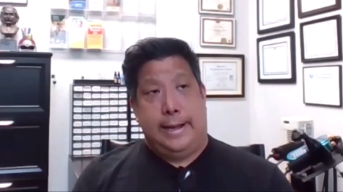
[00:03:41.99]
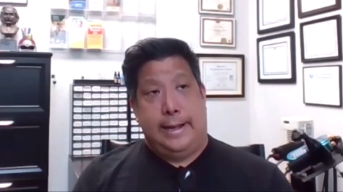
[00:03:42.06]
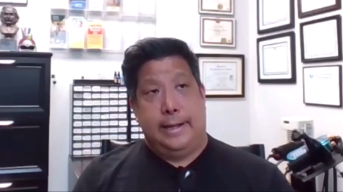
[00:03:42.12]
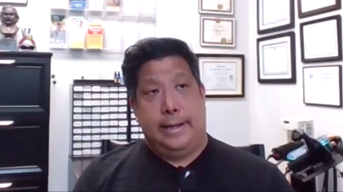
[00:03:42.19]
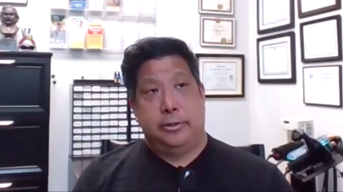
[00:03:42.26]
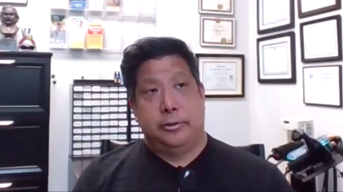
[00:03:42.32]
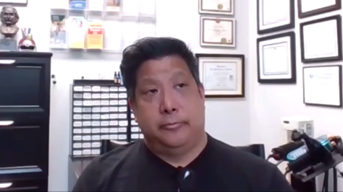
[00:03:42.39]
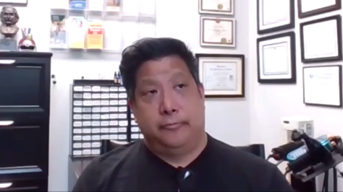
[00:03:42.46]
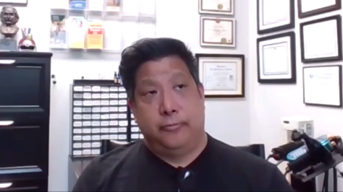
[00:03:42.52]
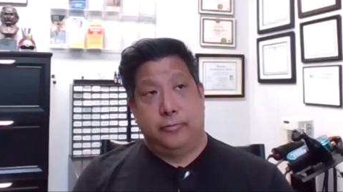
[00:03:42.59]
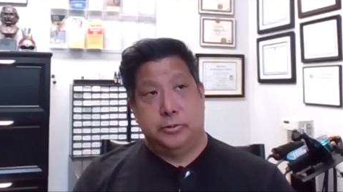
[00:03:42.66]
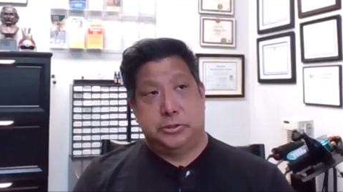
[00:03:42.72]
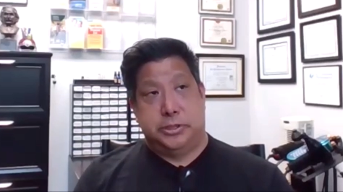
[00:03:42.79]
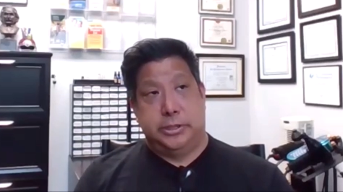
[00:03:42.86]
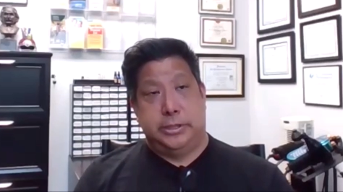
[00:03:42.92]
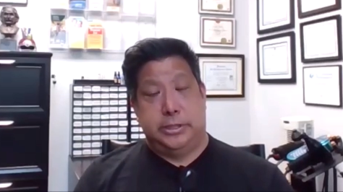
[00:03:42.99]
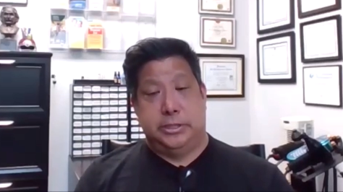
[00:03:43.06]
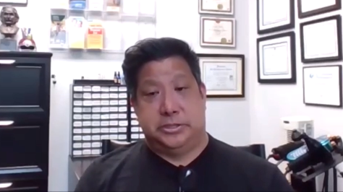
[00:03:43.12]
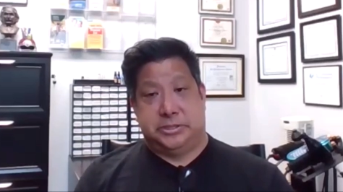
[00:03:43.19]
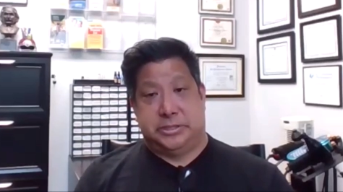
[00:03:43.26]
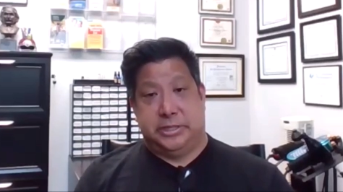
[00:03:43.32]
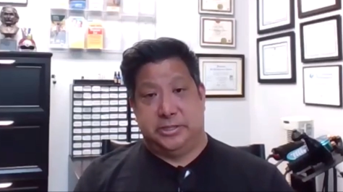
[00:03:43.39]
And the first thing
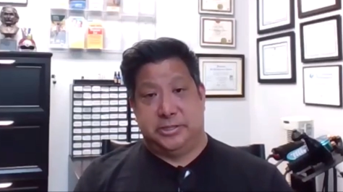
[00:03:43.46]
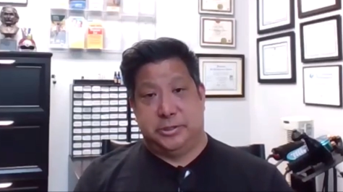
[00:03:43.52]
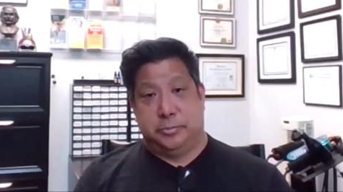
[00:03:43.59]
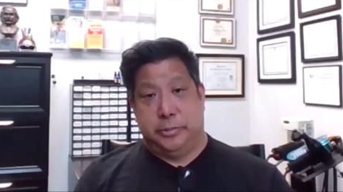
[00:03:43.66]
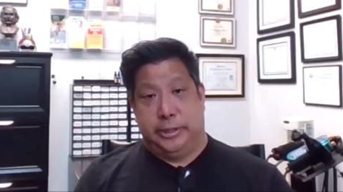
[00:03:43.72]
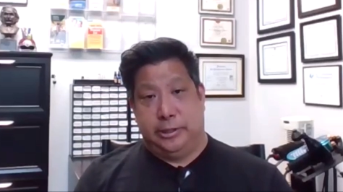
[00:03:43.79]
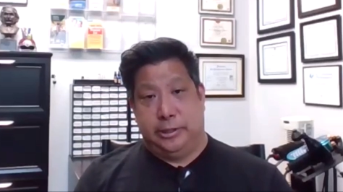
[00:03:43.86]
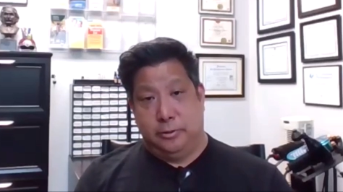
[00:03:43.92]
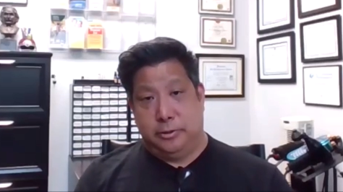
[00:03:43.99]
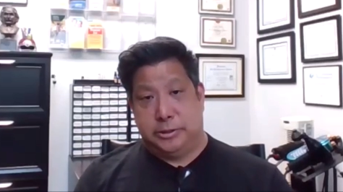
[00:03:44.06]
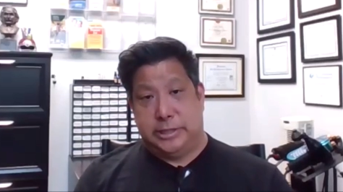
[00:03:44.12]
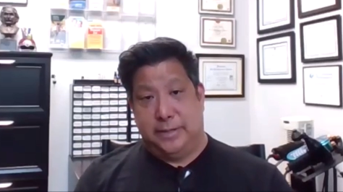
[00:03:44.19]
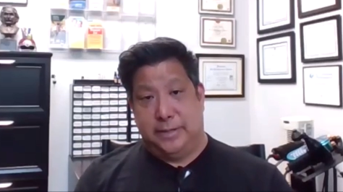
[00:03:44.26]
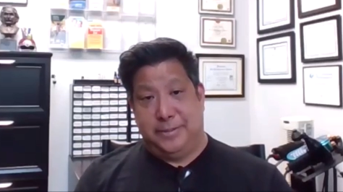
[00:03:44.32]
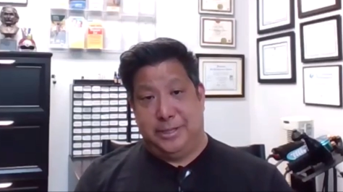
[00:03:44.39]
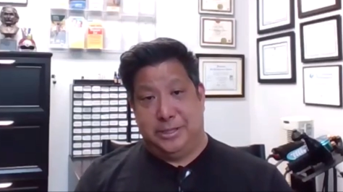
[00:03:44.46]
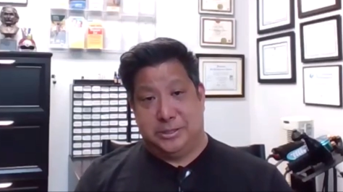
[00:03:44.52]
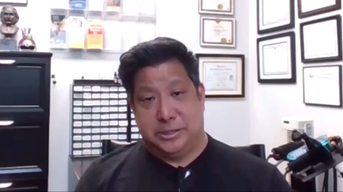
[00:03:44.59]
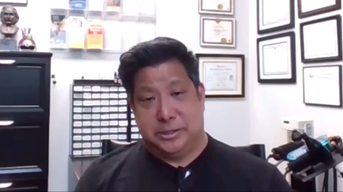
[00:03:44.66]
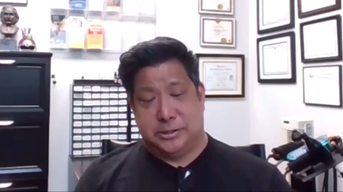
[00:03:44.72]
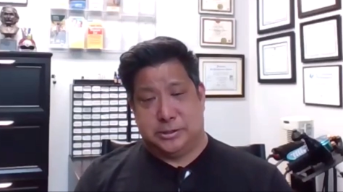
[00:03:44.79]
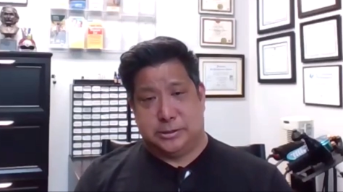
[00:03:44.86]
he said to me, he looked at me,
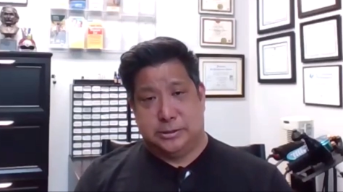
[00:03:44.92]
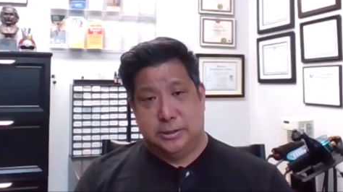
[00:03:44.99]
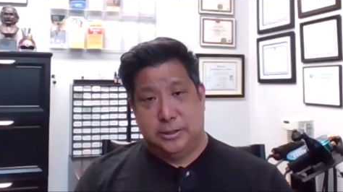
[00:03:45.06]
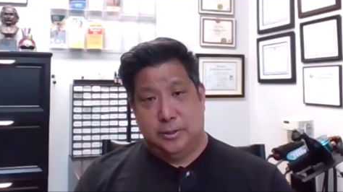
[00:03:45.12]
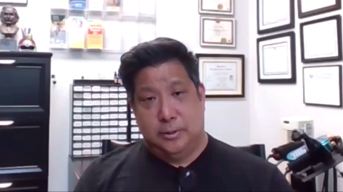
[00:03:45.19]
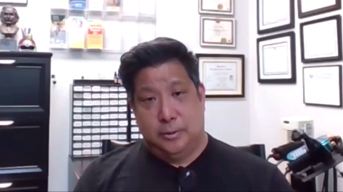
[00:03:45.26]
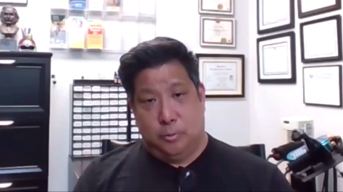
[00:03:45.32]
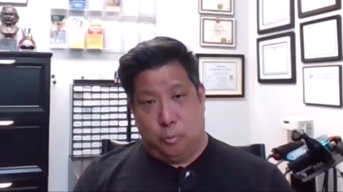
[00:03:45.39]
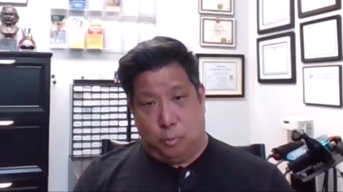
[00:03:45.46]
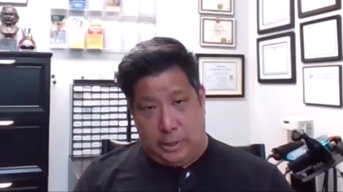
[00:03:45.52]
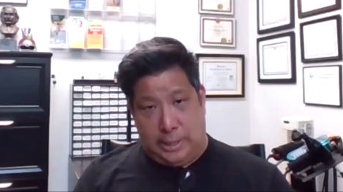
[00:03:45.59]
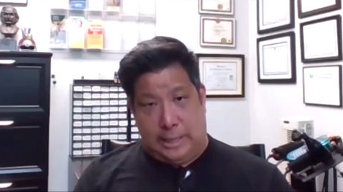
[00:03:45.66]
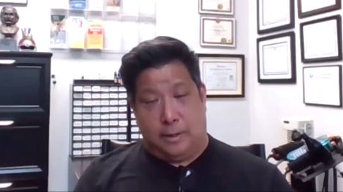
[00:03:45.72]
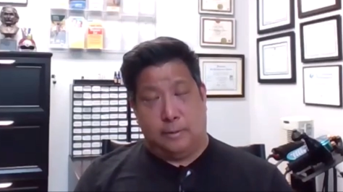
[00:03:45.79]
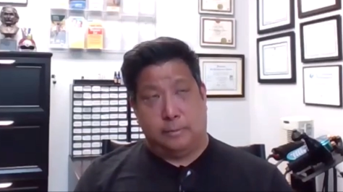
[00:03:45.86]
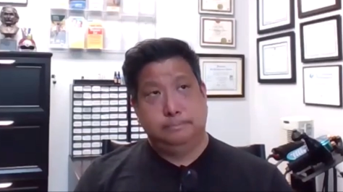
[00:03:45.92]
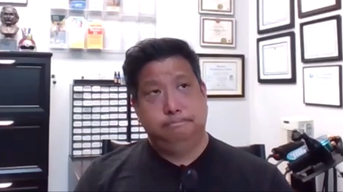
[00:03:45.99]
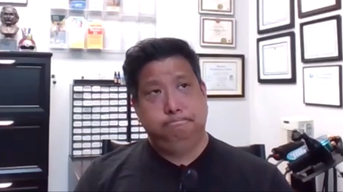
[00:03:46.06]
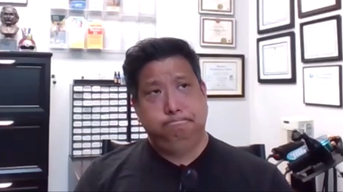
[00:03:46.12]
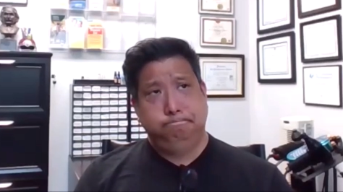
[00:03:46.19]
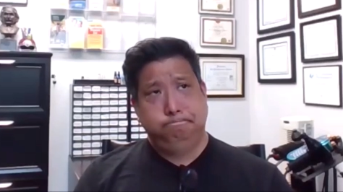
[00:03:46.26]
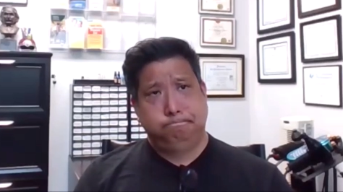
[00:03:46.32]
he says, "Wow,
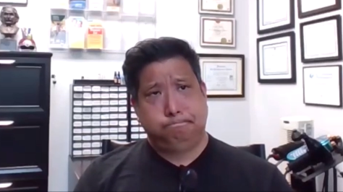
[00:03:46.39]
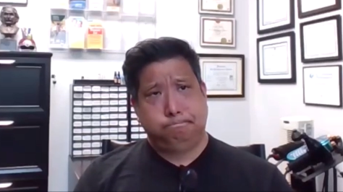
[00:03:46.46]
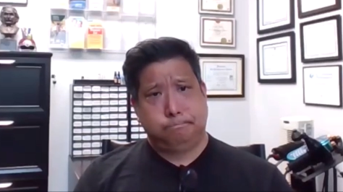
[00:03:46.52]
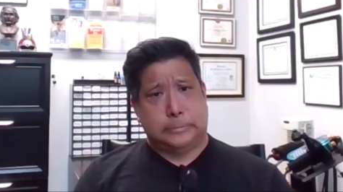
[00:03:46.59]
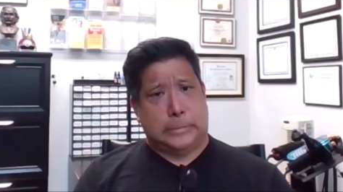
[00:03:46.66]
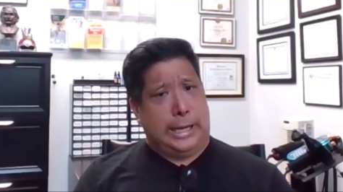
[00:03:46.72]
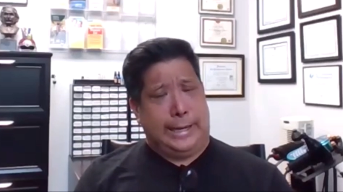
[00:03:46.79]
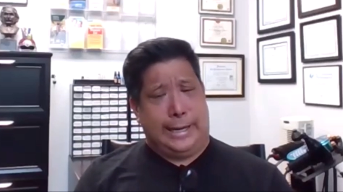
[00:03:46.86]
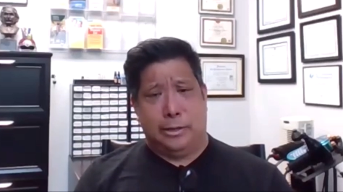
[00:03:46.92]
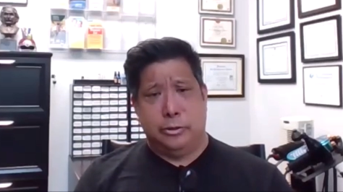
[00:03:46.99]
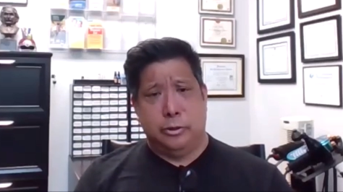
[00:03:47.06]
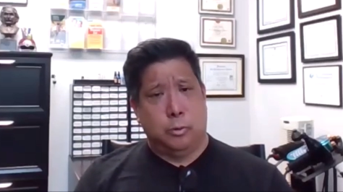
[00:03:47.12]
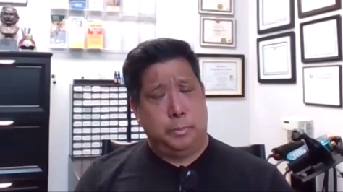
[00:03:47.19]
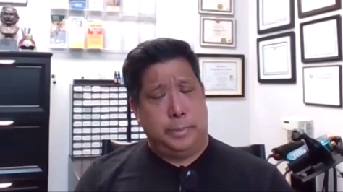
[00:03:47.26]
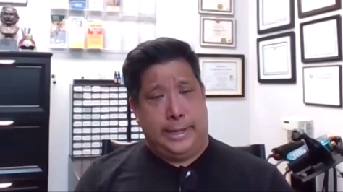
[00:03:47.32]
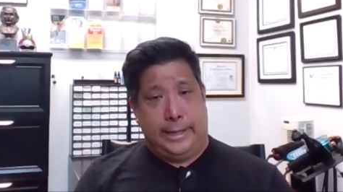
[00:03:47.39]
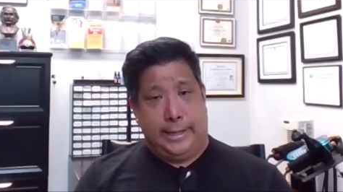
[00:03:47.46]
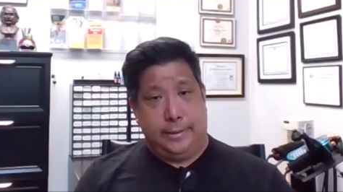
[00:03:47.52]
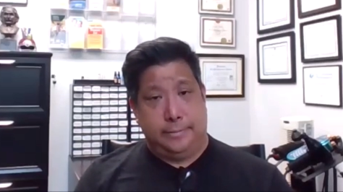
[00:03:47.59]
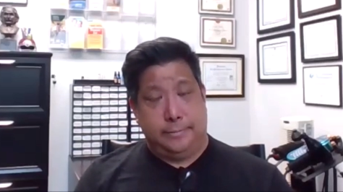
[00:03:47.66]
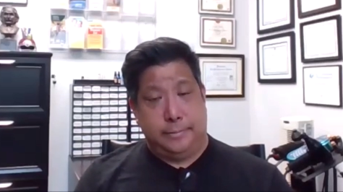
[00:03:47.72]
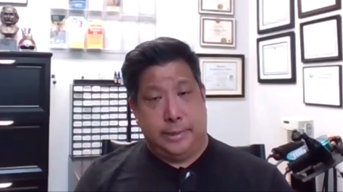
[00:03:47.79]
I got no
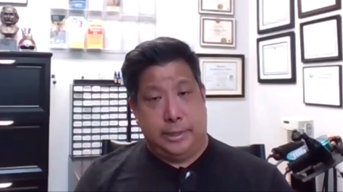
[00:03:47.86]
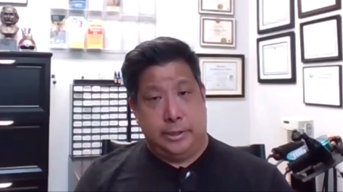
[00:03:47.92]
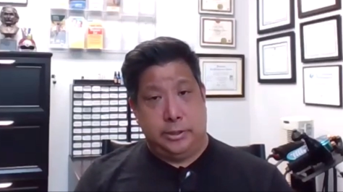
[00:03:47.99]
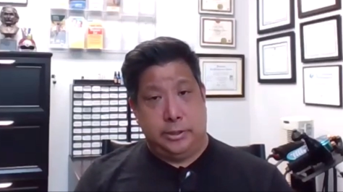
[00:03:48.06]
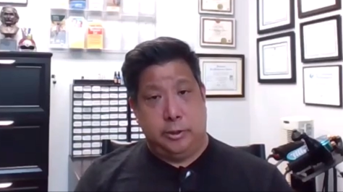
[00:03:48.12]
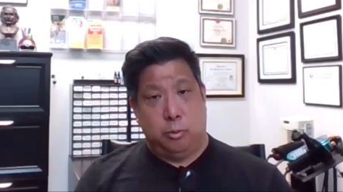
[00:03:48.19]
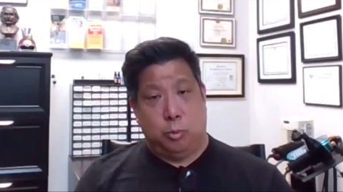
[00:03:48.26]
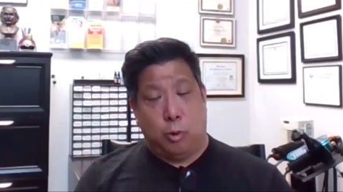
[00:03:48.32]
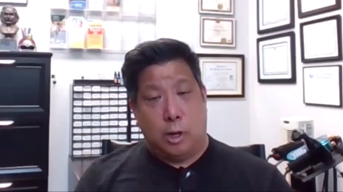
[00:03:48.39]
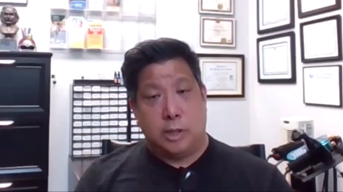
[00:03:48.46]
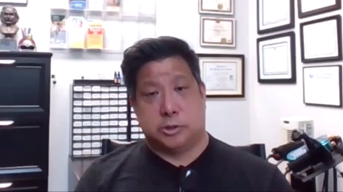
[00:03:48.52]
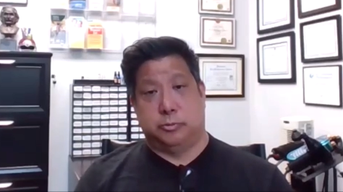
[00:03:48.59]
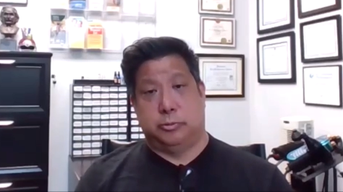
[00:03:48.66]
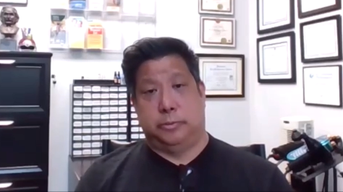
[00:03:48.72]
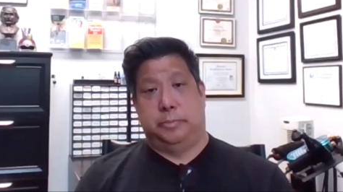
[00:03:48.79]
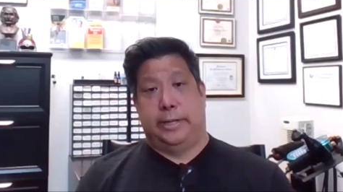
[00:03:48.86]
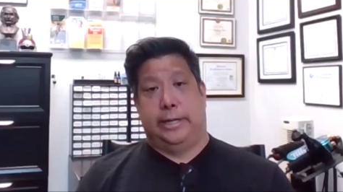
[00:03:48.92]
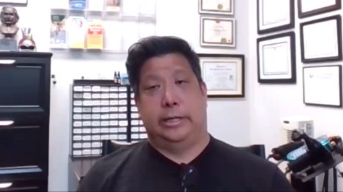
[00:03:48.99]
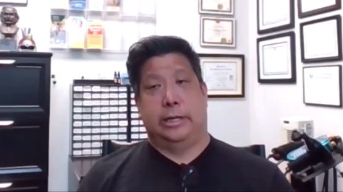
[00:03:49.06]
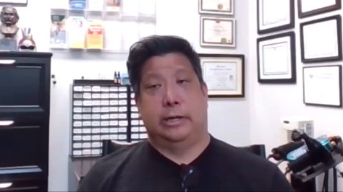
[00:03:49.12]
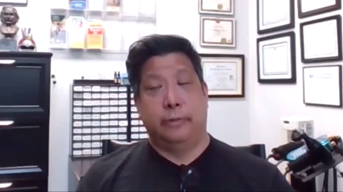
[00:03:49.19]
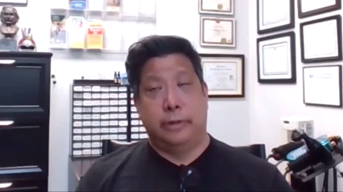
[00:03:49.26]
pain." And he walks with
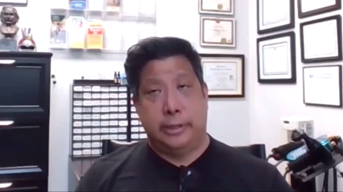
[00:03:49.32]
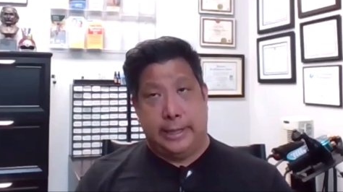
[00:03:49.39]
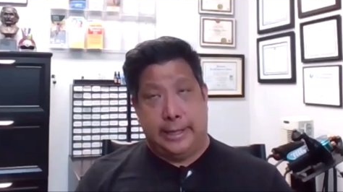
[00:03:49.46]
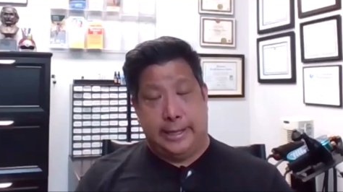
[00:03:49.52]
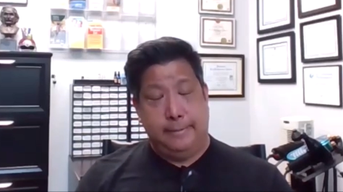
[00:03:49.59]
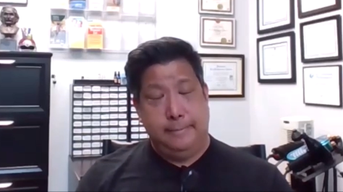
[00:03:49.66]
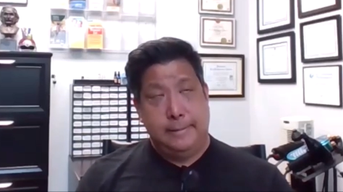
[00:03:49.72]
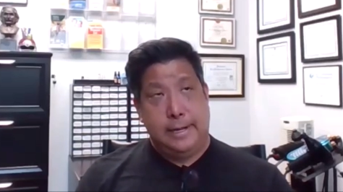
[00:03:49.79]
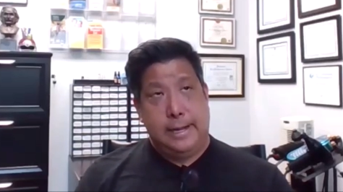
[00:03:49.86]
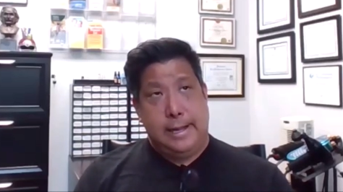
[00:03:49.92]
pain every day.